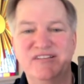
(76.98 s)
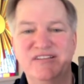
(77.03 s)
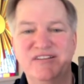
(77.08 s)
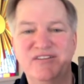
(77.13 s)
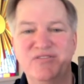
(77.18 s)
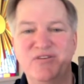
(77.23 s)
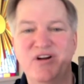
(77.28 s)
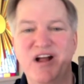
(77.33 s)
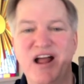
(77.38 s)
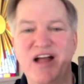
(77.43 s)

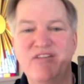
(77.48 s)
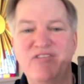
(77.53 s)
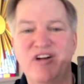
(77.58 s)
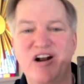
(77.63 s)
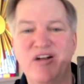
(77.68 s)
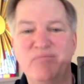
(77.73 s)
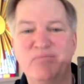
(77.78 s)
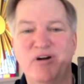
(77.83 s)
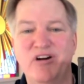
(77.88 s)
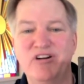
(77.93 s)
wherever
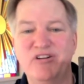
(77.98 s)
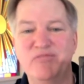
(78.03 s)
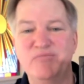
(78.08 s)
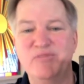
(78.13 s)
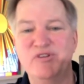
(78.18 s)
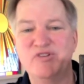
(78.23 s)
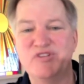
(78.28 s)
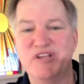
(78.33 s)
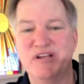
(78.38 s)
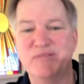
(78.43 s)
our partner
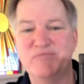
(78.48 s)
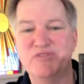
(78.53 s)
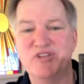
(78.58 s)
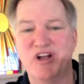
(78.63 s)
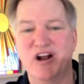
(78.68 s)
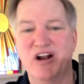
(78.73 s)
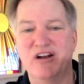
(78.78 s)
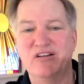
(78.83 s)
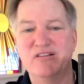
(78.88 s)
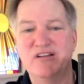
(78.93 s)
museums
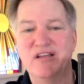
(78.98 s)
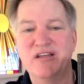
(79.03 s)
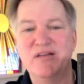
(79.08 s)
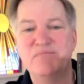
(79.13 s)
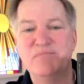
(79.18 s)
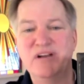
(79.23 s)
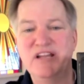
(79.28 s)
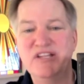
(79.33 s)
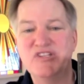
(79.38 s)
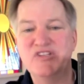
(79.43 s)
are.
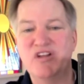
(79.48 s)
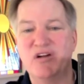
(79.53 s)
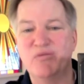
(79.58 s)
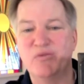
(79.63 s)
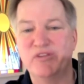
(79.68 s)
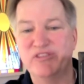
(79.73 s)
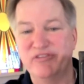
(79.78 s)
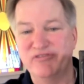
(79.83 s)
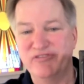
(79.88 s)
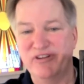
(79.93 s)
But let's start
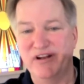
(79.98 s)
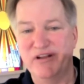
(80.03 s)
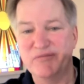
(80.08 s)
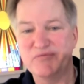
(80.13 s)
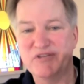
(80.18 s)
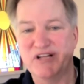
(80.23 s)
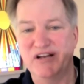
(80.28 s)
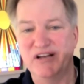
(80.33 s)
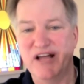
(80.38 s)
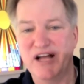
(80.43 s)
with the
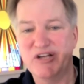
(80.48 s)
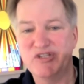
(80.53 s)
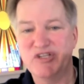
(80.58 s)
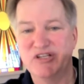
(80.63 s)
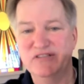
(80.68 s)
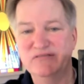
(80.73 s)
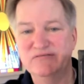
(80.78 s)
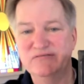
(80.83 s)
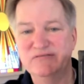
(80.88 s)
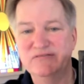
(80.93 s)
Phillips
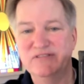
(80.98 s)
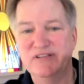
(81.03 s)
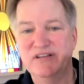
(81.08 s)
collection.